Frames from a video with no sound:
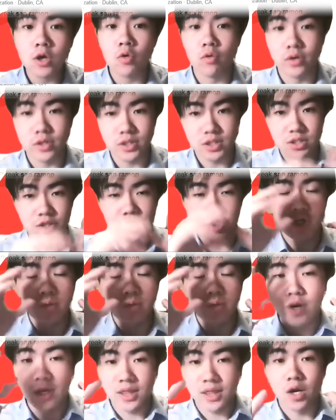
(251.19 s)
or just search up
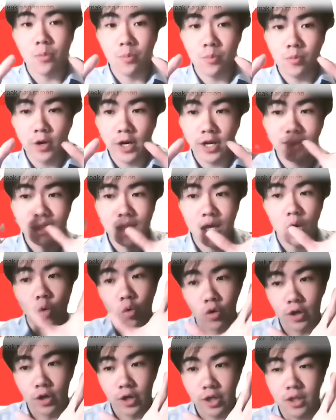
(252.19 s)

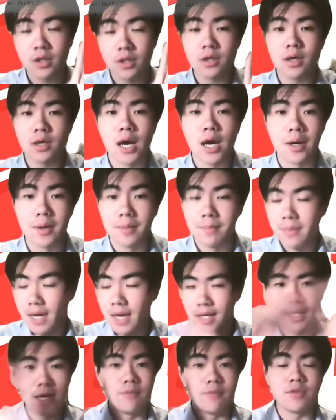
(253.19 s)
breakoutbreak.org,
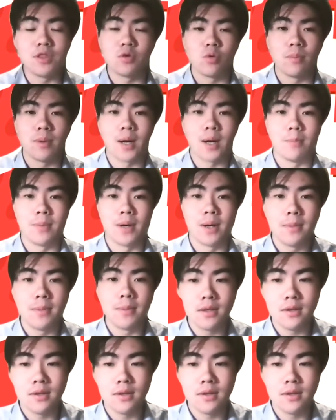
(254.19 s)
and everything will pop up.